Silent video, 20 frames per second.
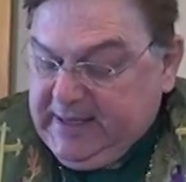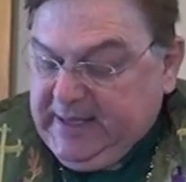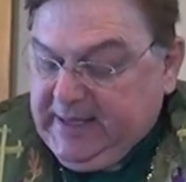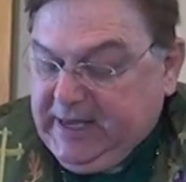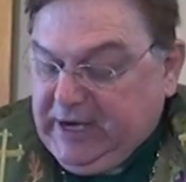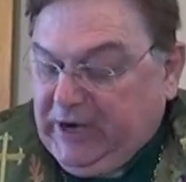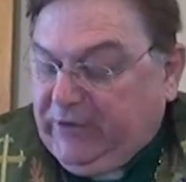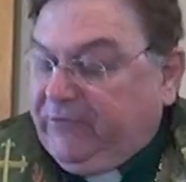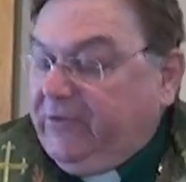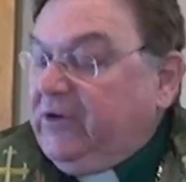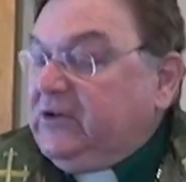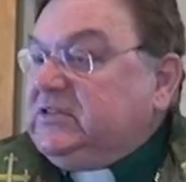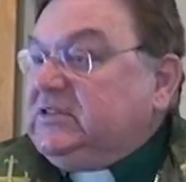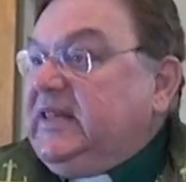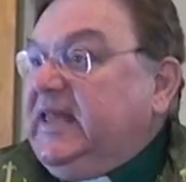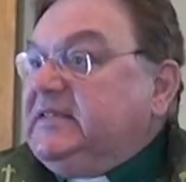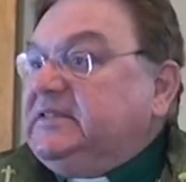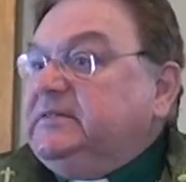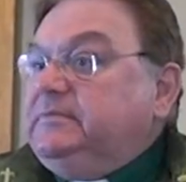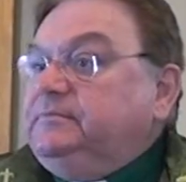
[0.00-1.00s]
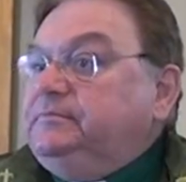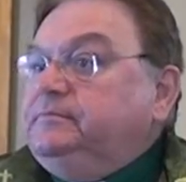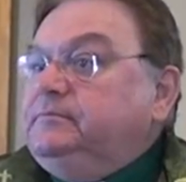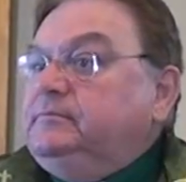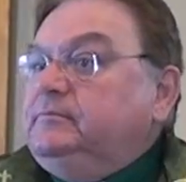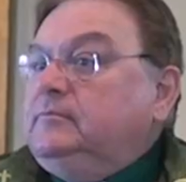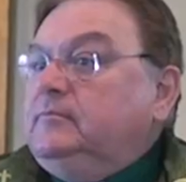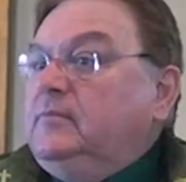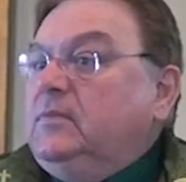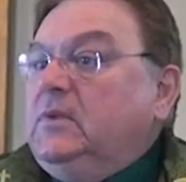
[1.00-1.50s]
In our first lesson,
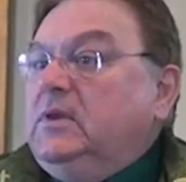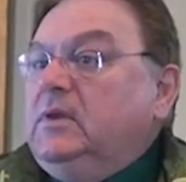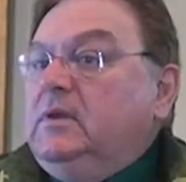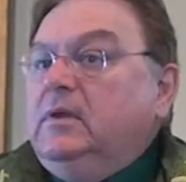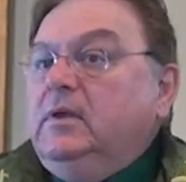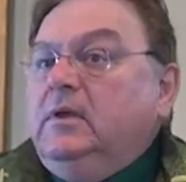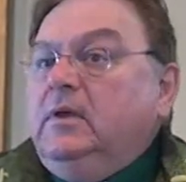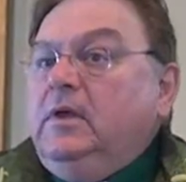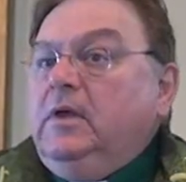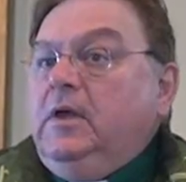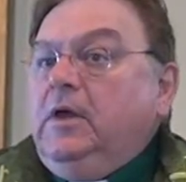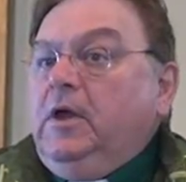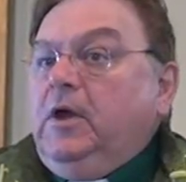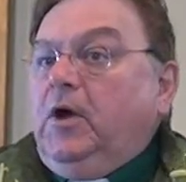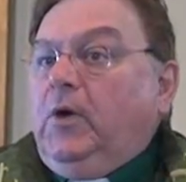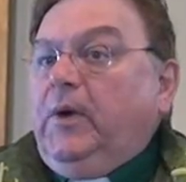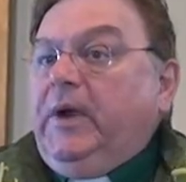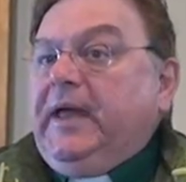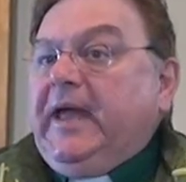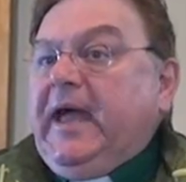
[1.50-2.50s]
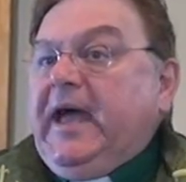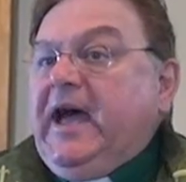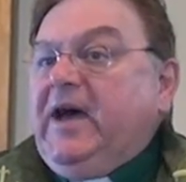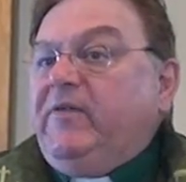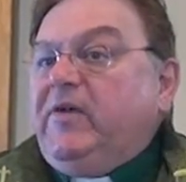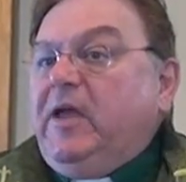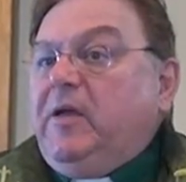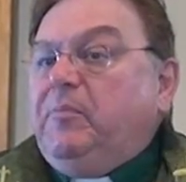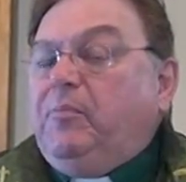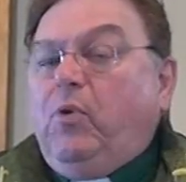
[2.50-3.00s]
we
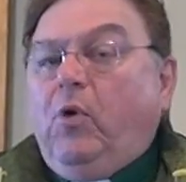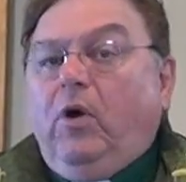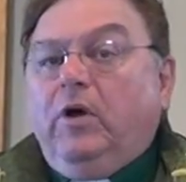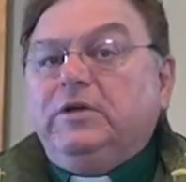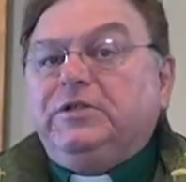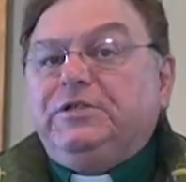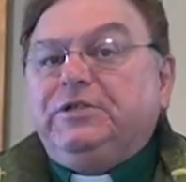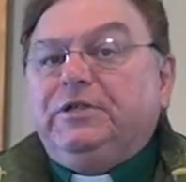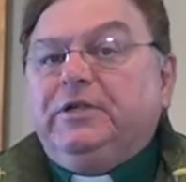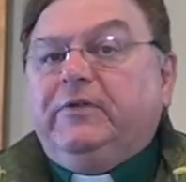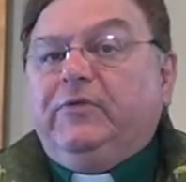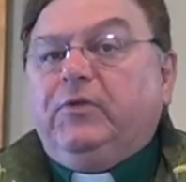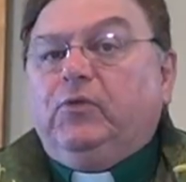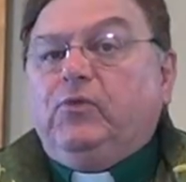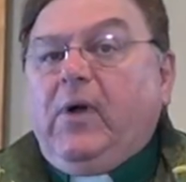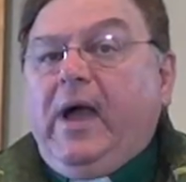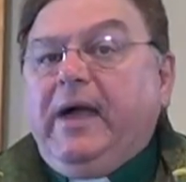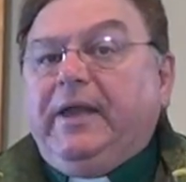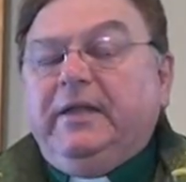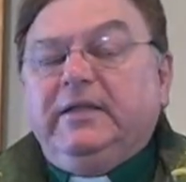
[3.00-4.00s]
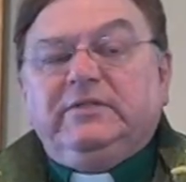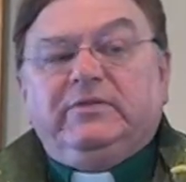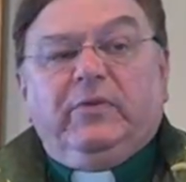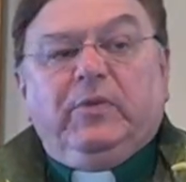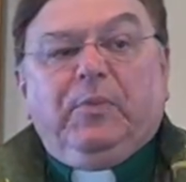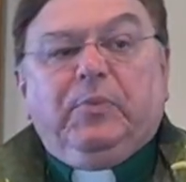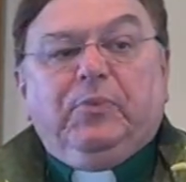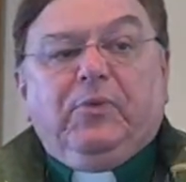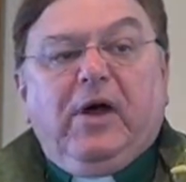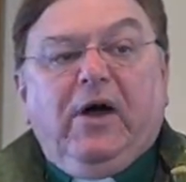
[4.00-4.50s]
have a portion of the writings of
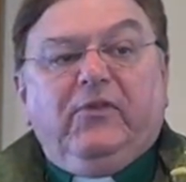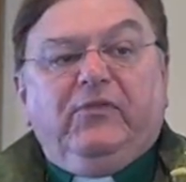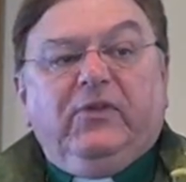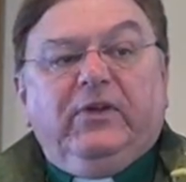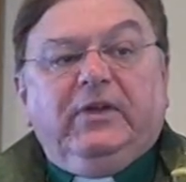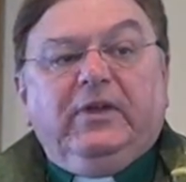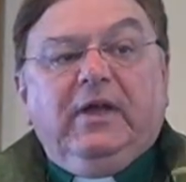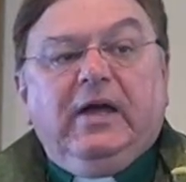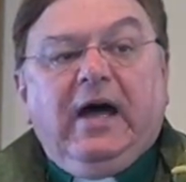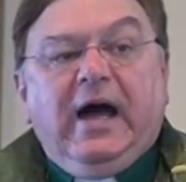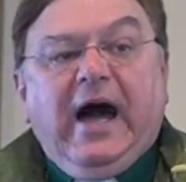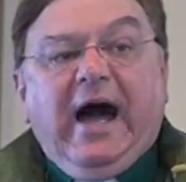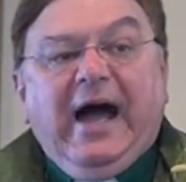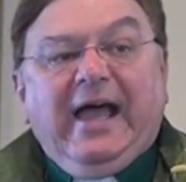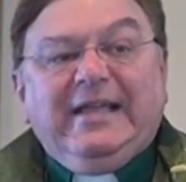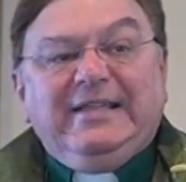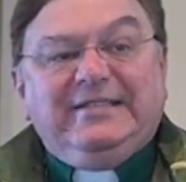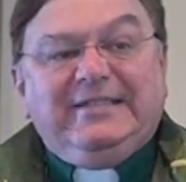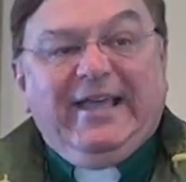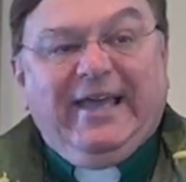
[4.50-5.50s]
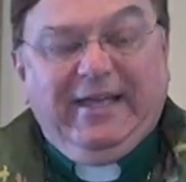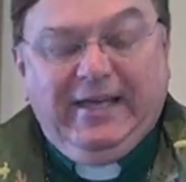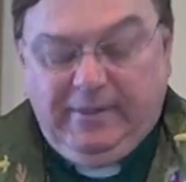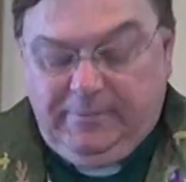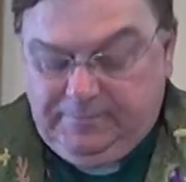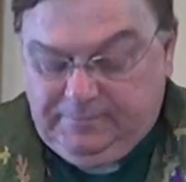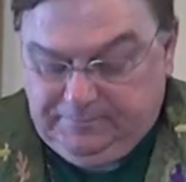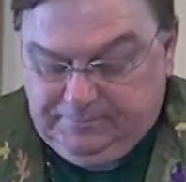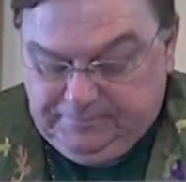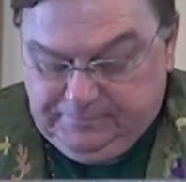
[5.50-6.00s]
the prophet Isaiah.
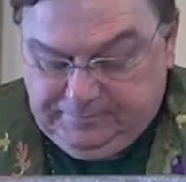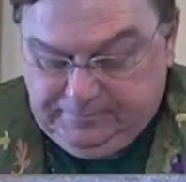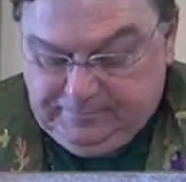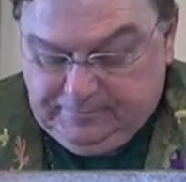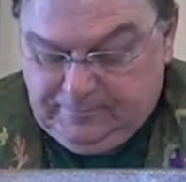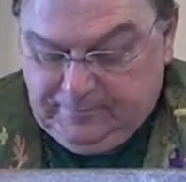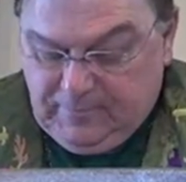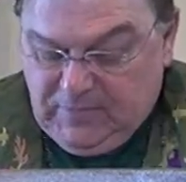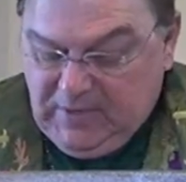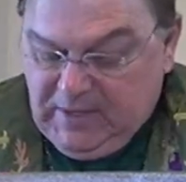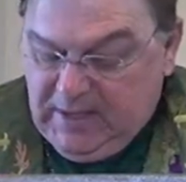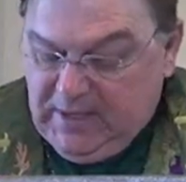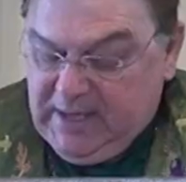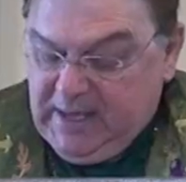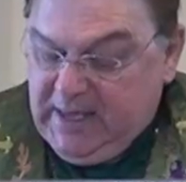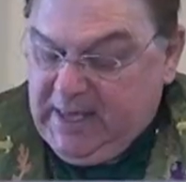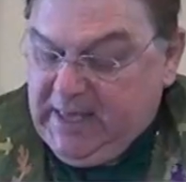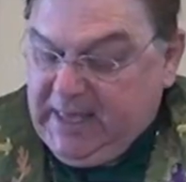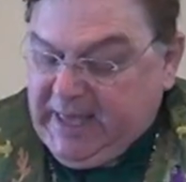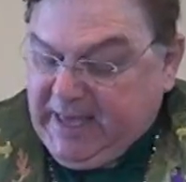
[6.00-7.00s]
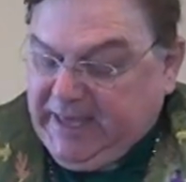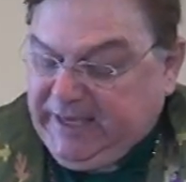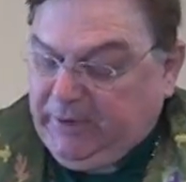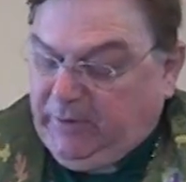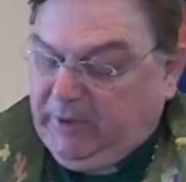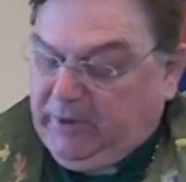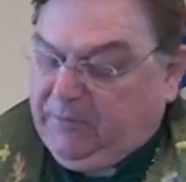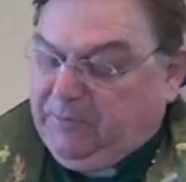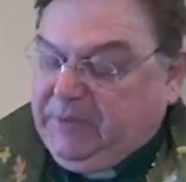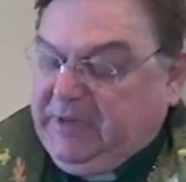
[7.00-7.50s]
And it
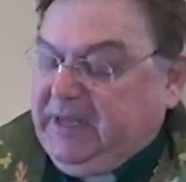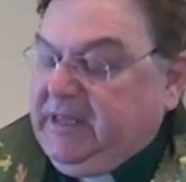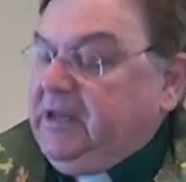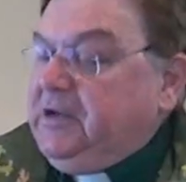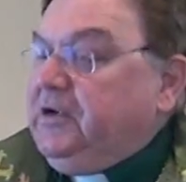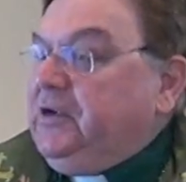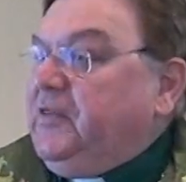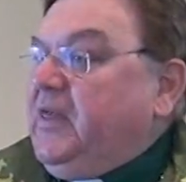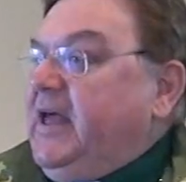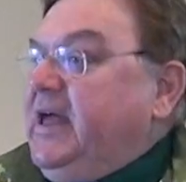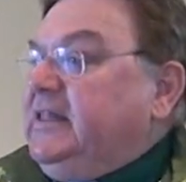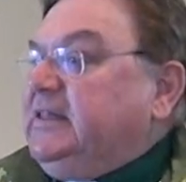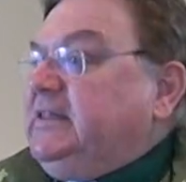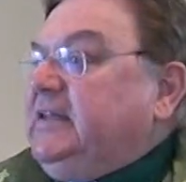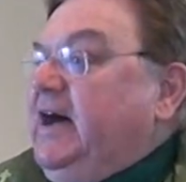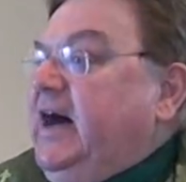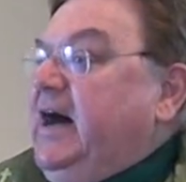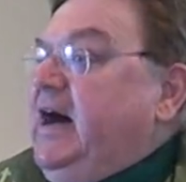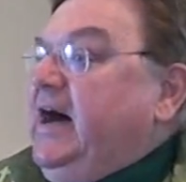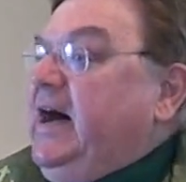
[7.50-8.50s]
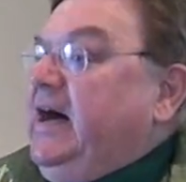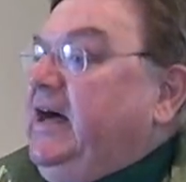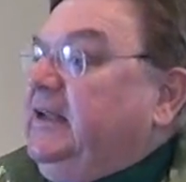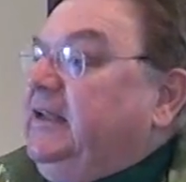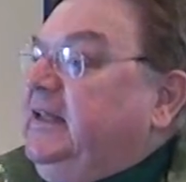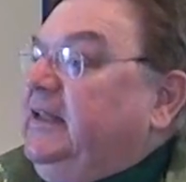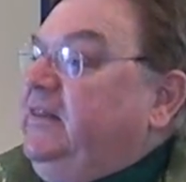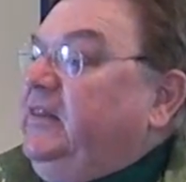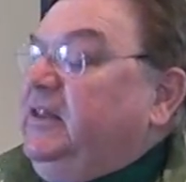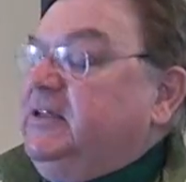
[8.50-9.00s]
would appear that
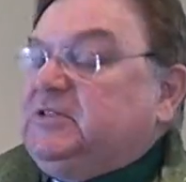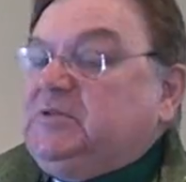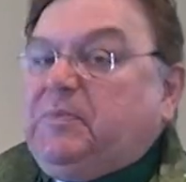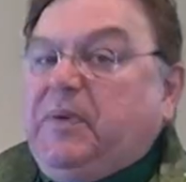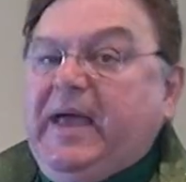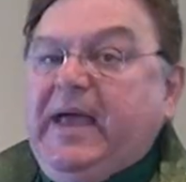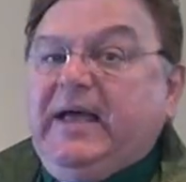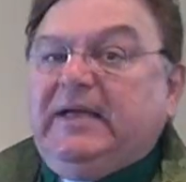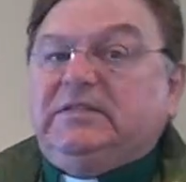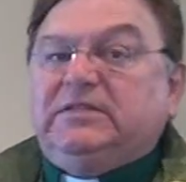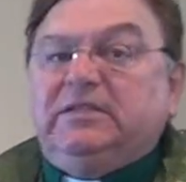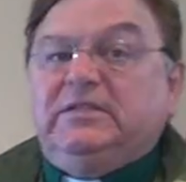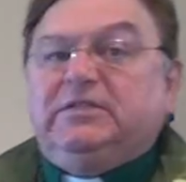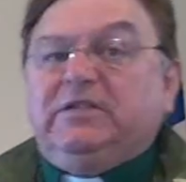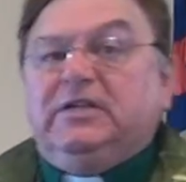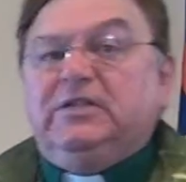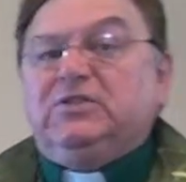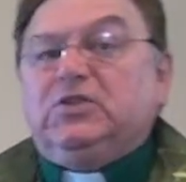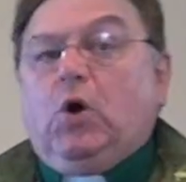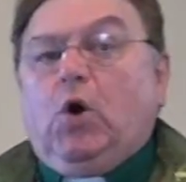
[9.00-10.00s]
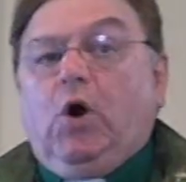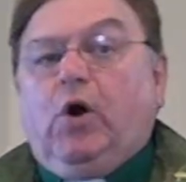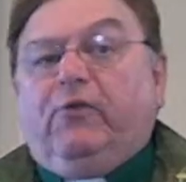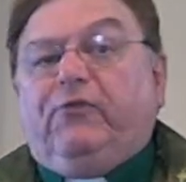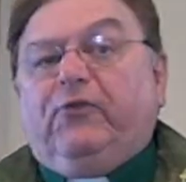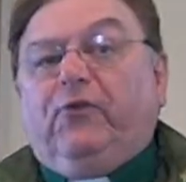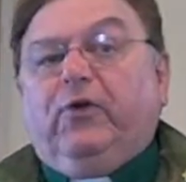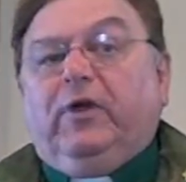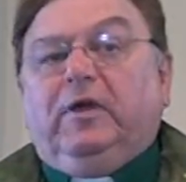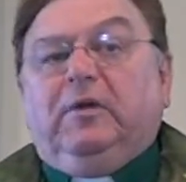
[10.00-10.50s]
God in this passage is
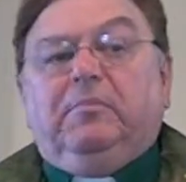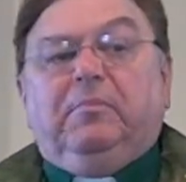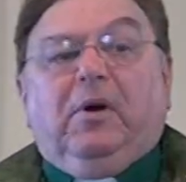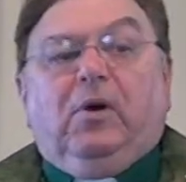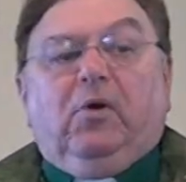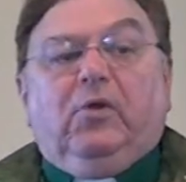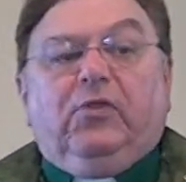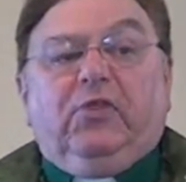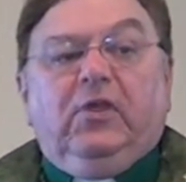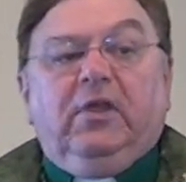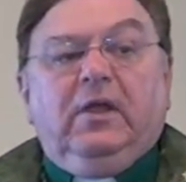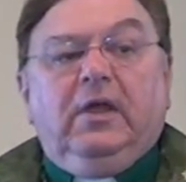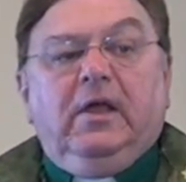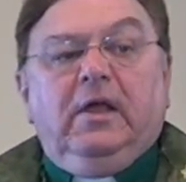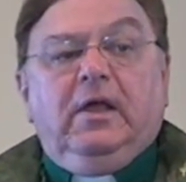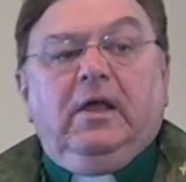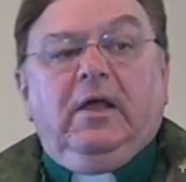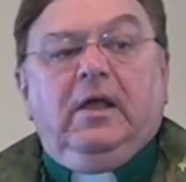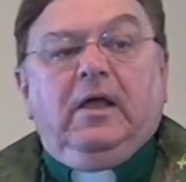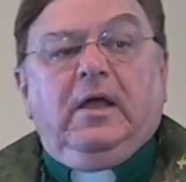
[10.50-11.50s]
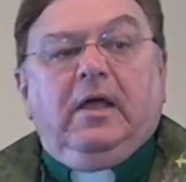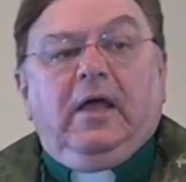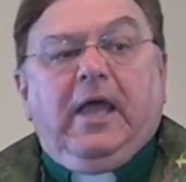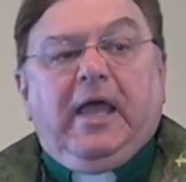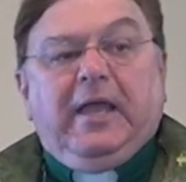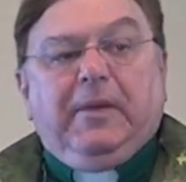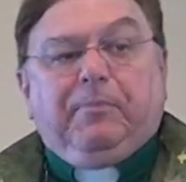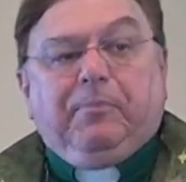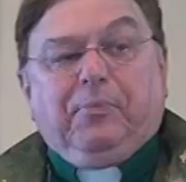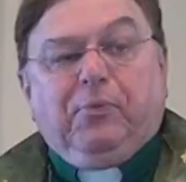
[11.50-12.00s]
offering both
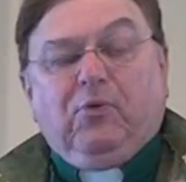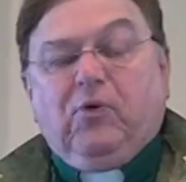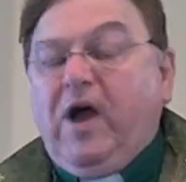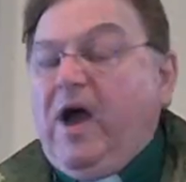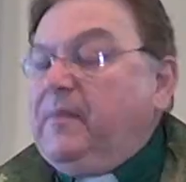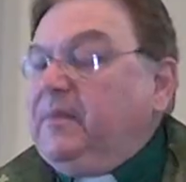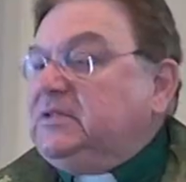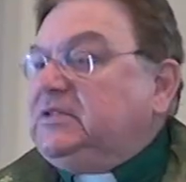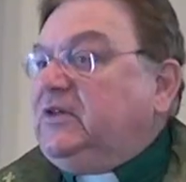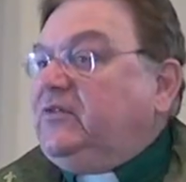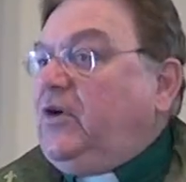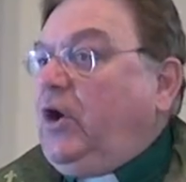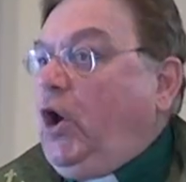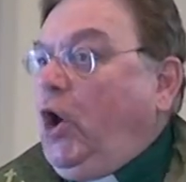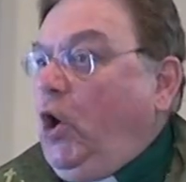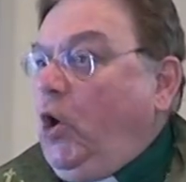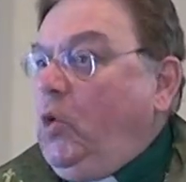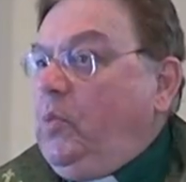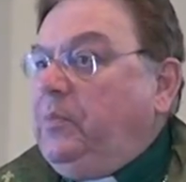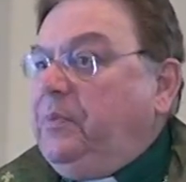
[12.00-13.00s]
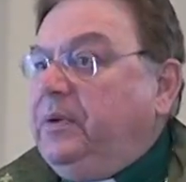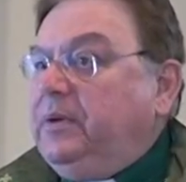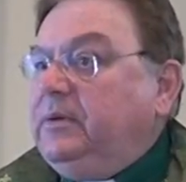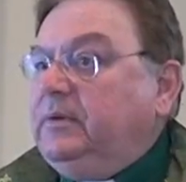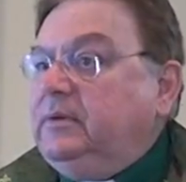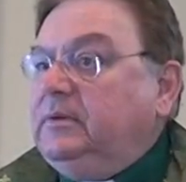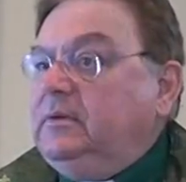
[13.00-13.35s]
a promise of hope